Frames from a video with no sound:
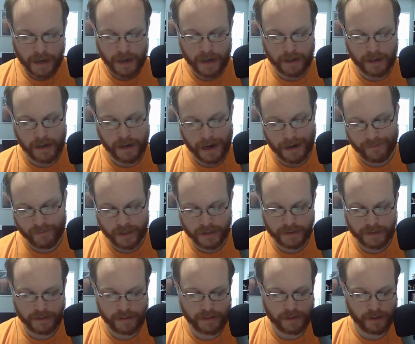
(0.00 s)

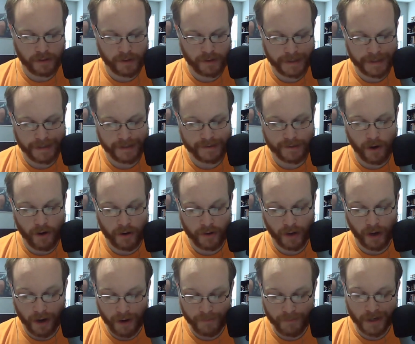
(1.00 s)
Obviously, the Hurricanes are
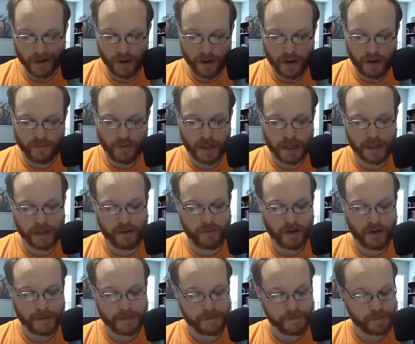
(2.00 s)
coming off of